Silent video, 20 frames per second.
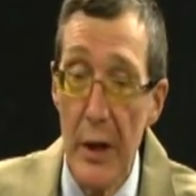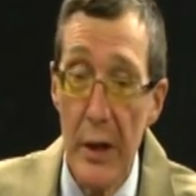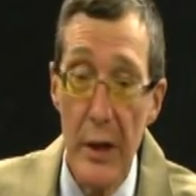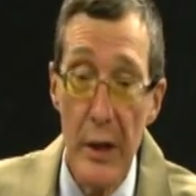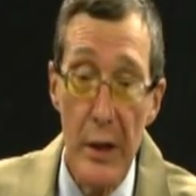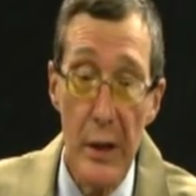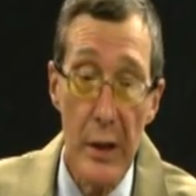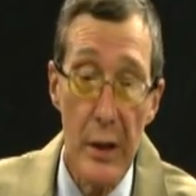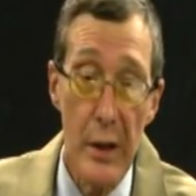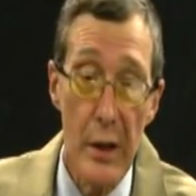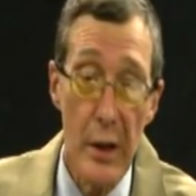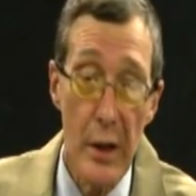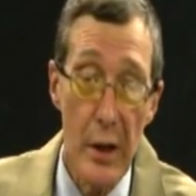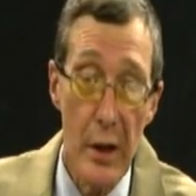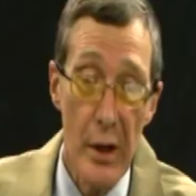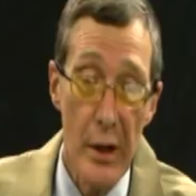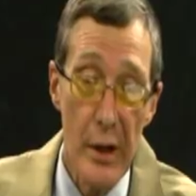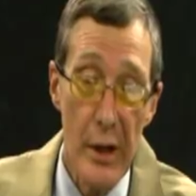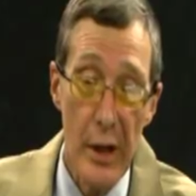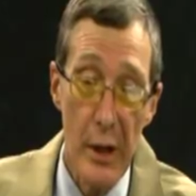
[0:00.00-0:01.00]
He
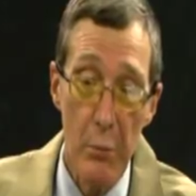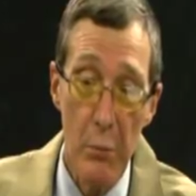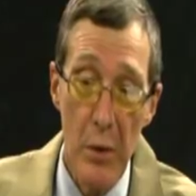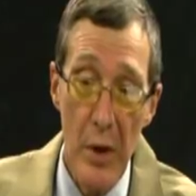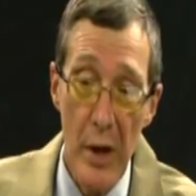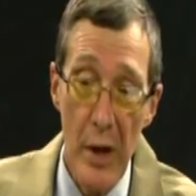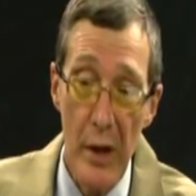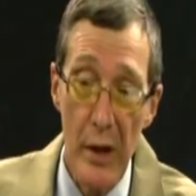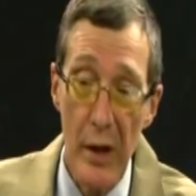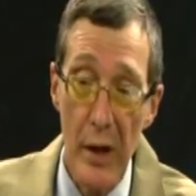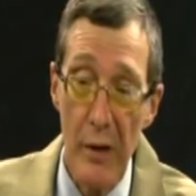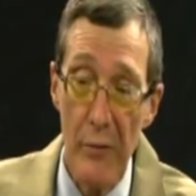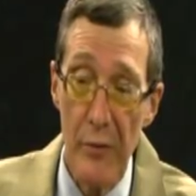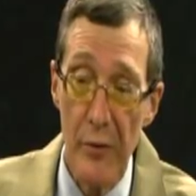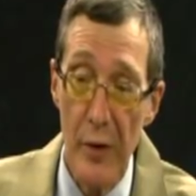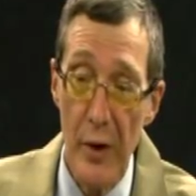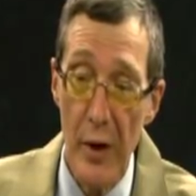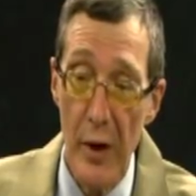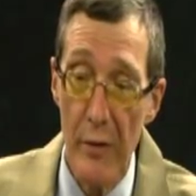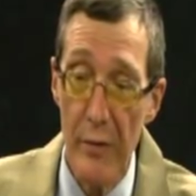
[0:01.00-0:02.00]
uh, came back
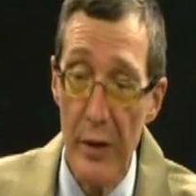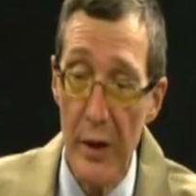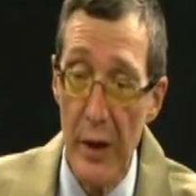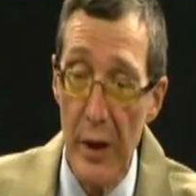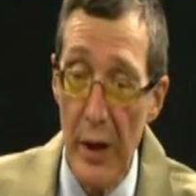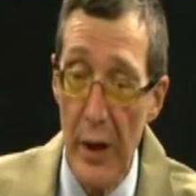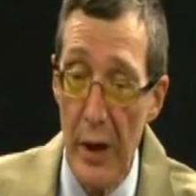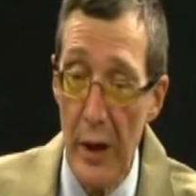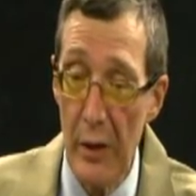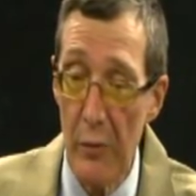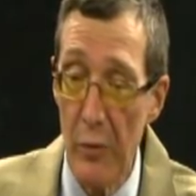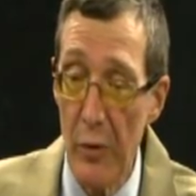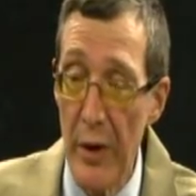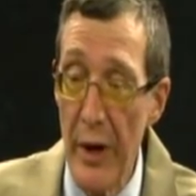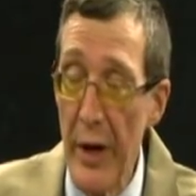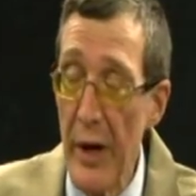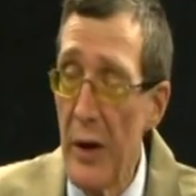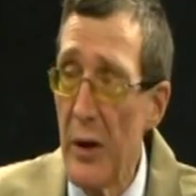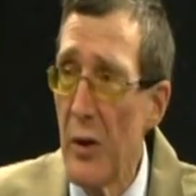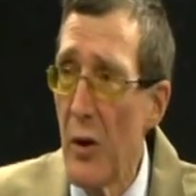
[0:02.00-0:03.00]
after having a
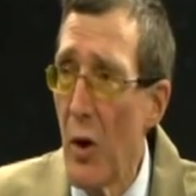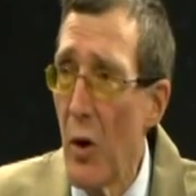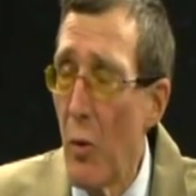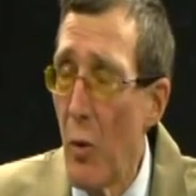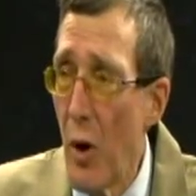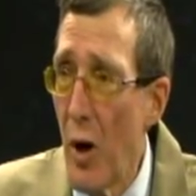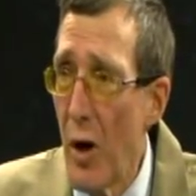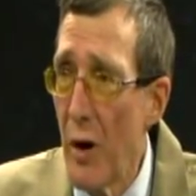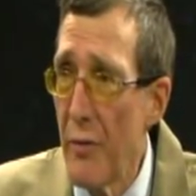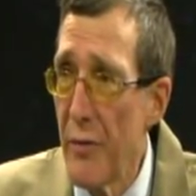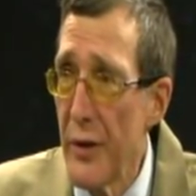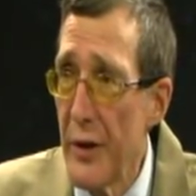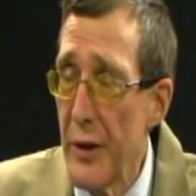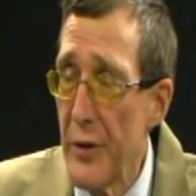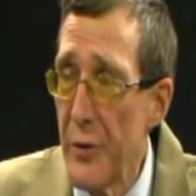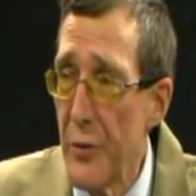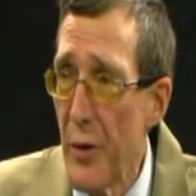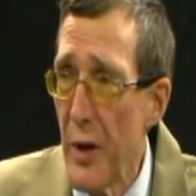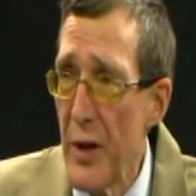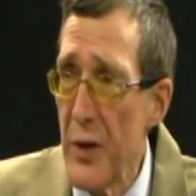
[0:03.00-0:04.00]
grenade go off in a
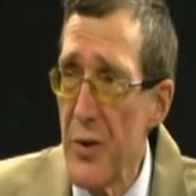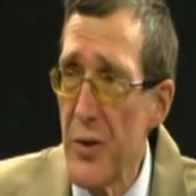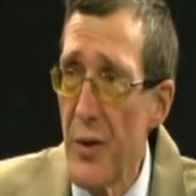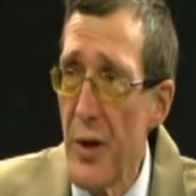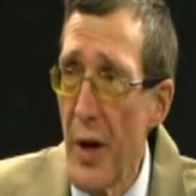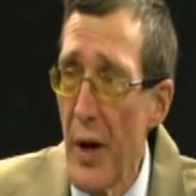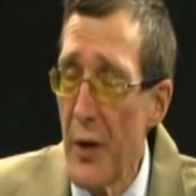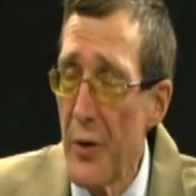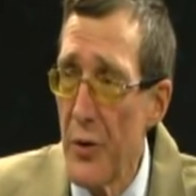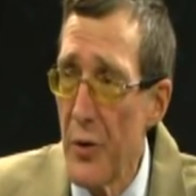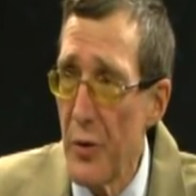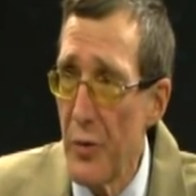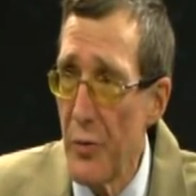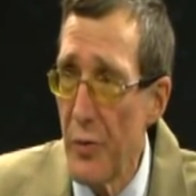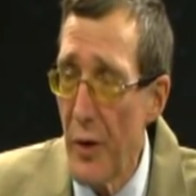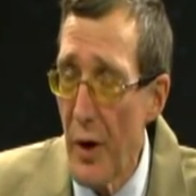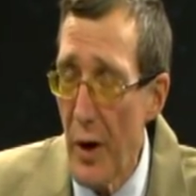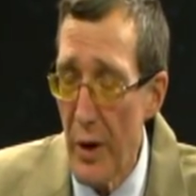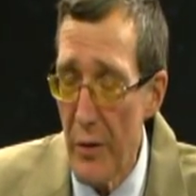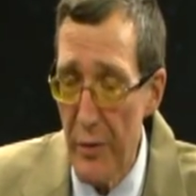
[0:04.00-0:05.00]
trench not too
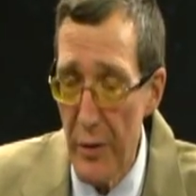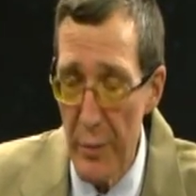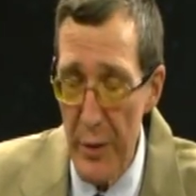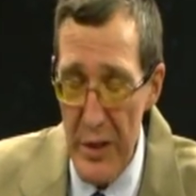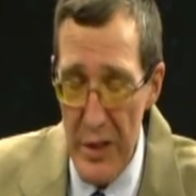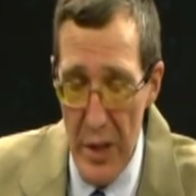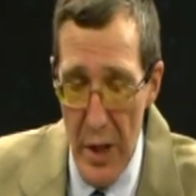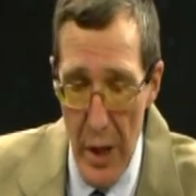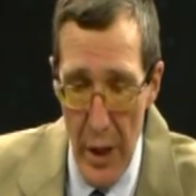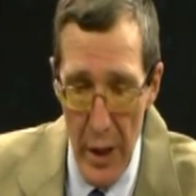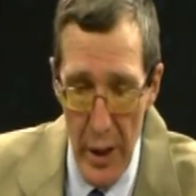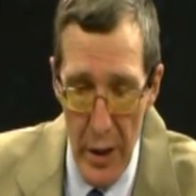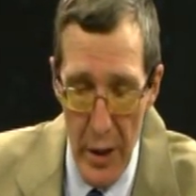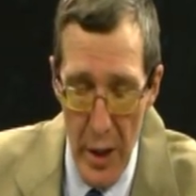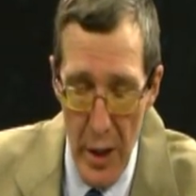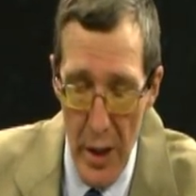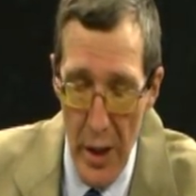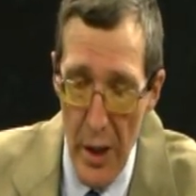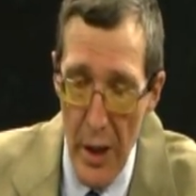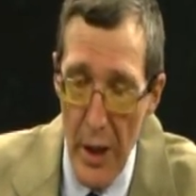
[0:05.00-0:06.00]
far from his head.
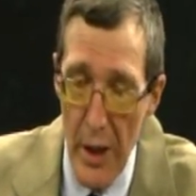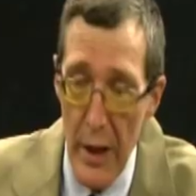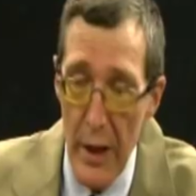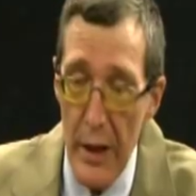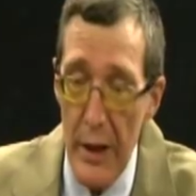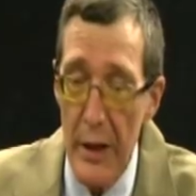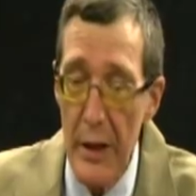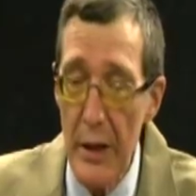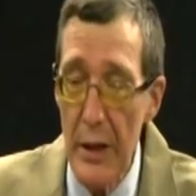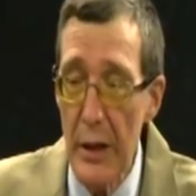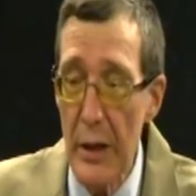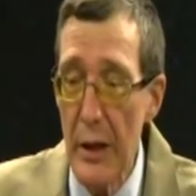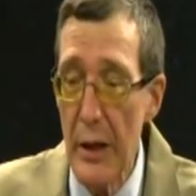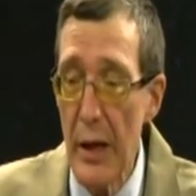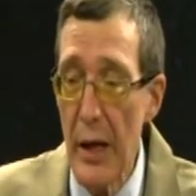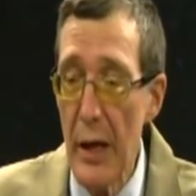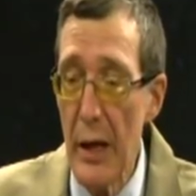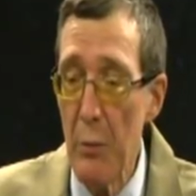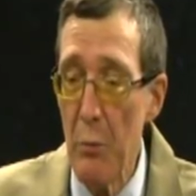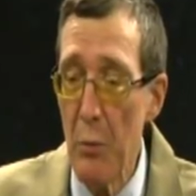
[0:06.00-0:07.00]
He
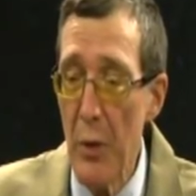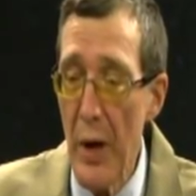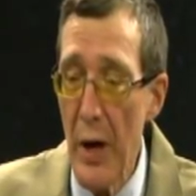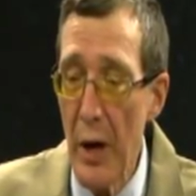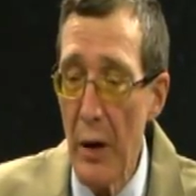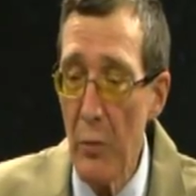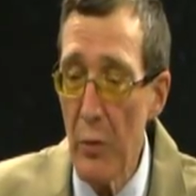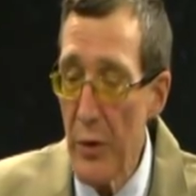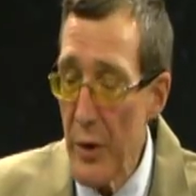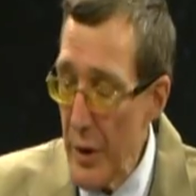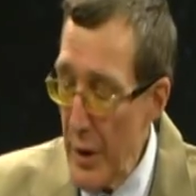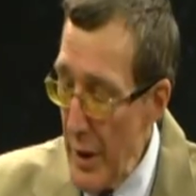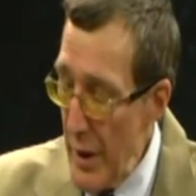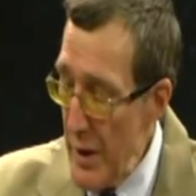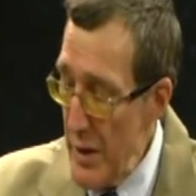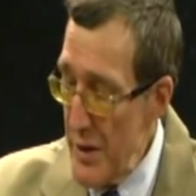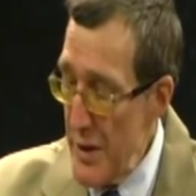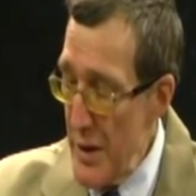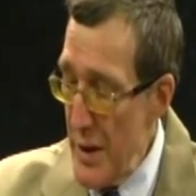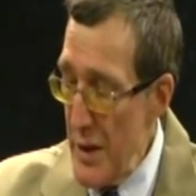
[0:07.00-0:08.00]
came back with an
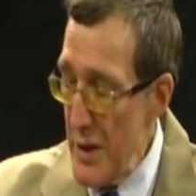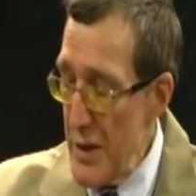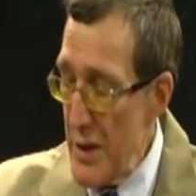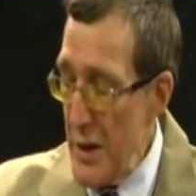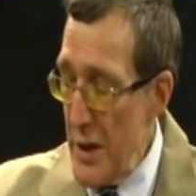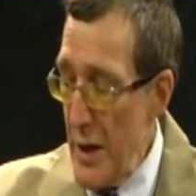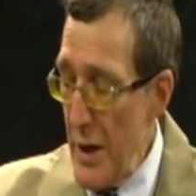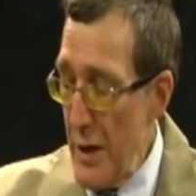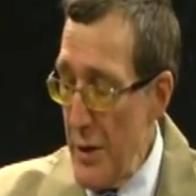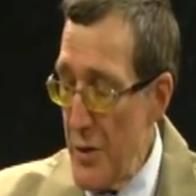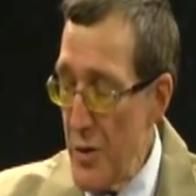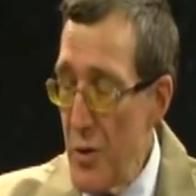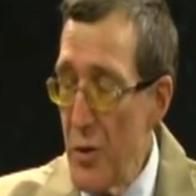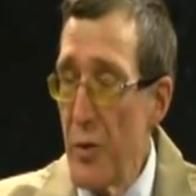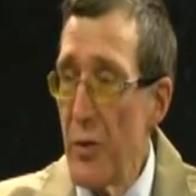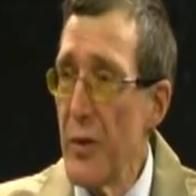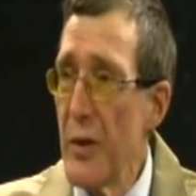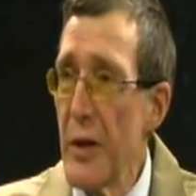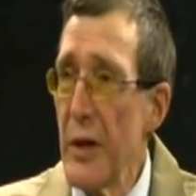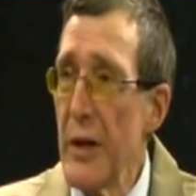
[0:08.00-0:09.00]
SS
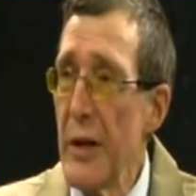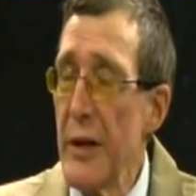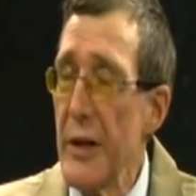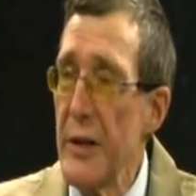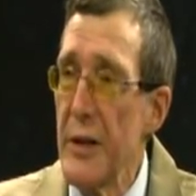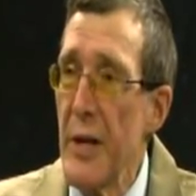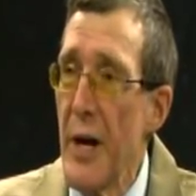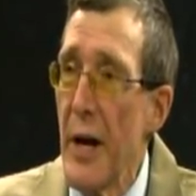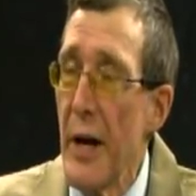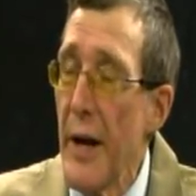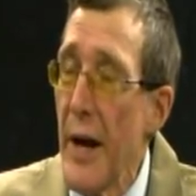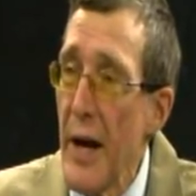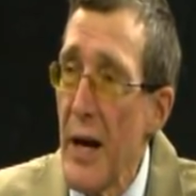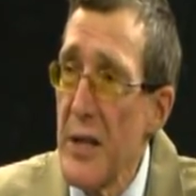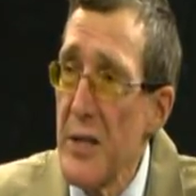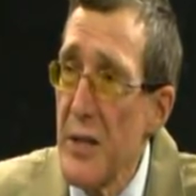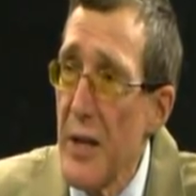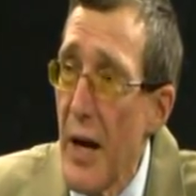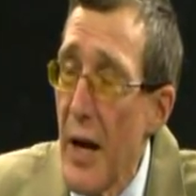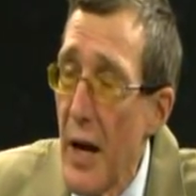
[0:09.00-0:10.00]
tattoo that he did not
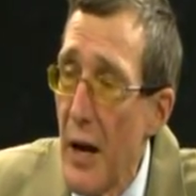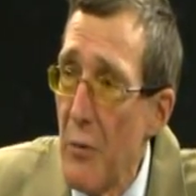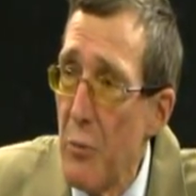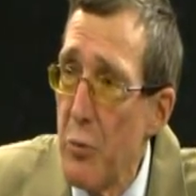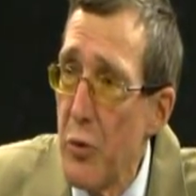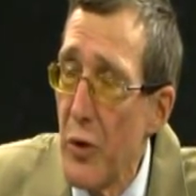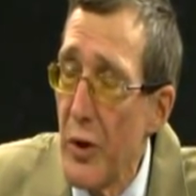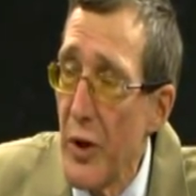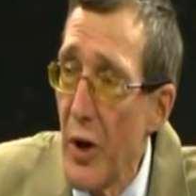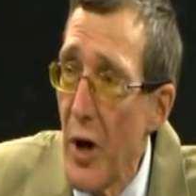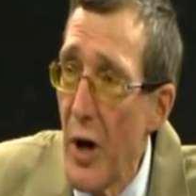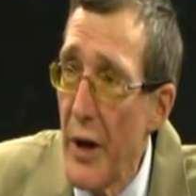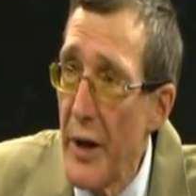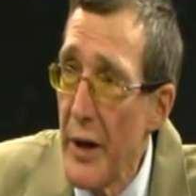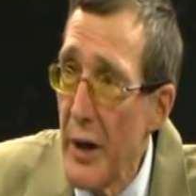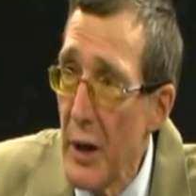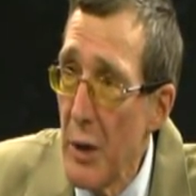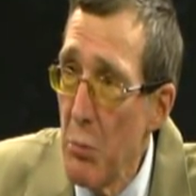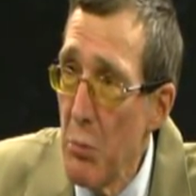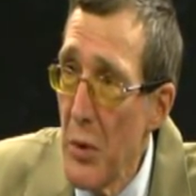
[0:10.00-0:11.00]
ask to have put on
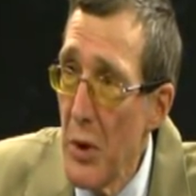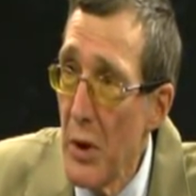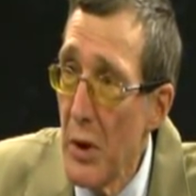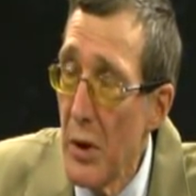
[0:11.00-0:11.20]
him.